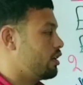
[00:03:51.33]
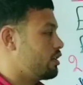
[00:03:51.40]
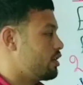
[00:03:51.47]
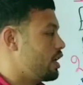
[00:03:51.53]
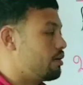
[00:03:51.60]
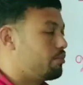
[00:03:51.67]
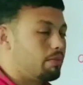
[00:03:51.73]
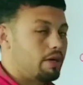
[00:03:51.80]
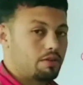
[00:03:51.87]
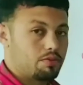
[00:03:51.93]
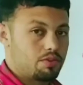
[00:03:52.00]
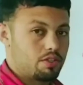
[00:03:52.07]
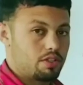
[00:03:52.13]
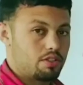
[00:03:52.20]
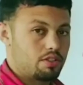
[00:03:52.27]
compound
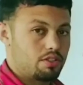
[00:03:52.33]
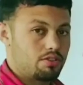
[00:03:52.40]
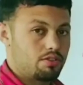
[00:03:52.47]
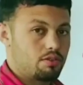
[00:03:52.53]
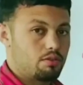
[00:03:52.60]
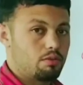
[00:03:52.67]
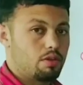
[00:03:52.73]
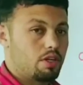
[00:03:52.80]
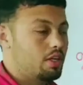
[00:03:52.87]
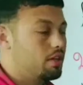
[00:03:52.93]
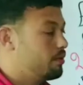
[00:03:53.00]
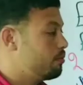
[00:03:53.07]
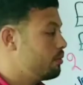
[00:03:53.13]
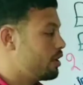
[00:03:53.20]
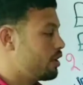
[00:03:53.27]
sentence. Why?
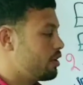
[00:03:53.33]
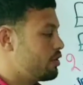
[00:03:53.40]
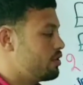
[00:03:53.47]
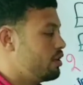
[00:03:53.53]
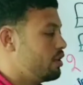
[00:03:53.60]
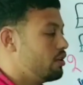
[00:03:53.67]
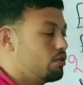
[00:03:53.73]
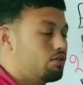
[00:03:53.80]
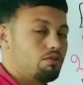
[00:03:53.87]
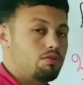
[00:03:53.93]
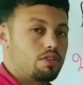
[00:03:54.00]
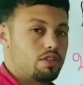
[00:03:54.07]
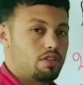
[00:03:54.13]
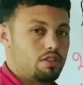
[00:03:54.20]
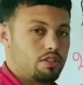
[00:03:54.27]
Because there are 2
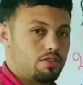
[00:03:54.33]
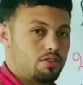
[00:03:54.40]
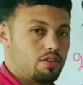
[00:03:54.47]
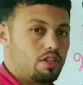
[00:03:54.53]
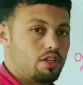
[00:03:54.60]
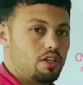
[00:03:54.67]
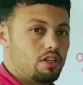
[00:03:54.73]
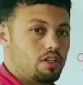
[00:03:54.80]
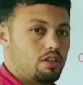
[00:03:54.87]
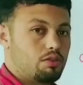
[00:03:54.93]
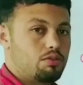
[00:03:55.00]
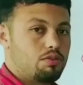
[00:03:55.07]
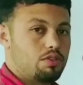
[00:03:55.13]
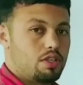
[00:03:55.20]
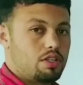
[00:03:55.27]
sentences. Now
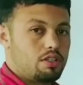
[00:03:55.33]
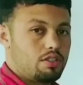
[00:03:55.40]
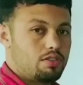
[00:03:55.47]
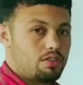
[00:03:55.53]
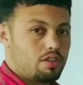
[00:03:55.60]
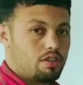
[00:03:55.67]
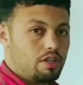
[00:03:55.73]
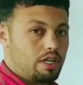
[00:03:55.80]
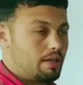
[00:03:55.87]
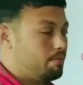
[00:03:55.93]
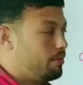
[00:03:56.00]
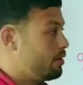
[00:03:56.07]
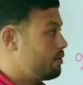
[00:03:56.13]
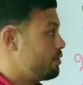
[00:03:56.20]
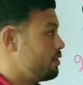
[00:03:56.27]
2 sentences are
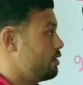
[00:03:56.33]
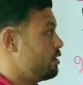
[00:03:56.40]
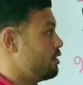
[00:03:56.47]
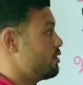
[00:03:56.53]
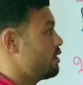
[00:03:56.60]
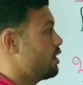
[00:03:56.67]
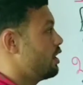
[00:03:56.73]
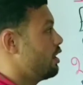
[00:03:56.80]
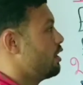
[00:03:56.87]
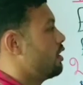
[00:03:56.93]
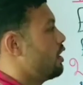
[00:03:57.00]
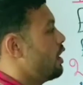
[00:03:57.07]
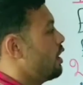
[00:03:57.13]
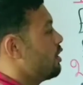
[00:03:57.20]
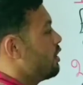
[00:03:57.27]
compound sentence.
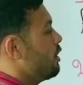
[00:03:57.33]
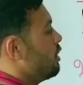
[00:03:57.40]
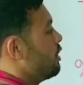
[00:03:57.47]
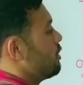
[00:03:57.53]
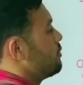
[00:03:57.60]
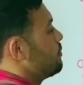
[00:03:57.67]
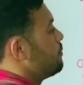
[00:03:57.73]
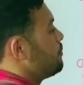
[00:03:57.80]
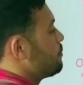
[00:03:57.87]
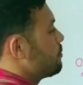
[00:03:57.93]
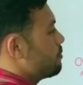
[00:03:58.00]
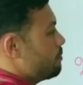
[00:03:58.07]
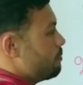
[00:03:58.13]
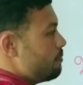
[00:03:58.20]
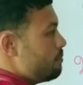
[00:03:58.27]
Like here,
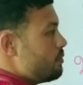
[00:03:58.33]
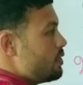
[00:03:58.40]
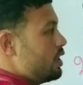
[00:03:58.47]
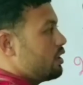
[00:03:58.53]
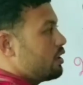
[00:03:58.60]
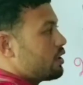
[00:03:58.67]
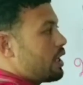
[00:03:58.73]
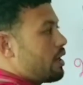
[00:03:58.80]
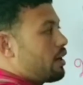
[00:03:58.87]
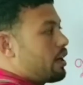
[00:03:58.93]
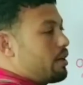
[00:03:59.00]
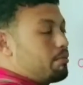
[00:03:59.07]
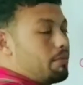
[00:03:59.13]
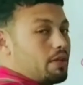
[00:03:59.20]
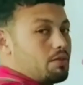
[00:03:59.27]

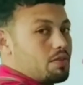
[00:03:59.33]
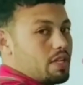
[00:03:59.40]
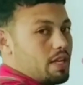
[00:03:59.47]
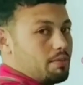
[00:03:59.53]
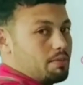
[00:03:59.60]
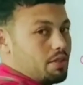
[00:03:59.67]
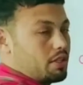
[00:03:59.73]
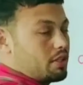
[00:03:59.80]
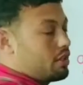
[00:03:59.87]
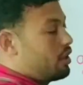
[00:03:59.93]
compound subject.